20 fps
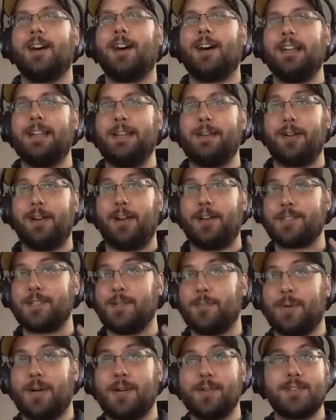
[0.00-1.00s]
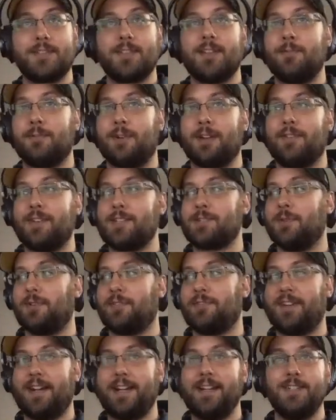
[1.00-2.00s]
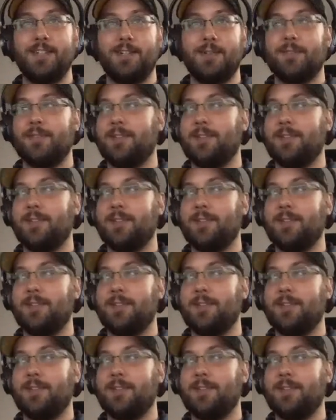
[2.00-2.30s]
You can also post, and one of us will find you.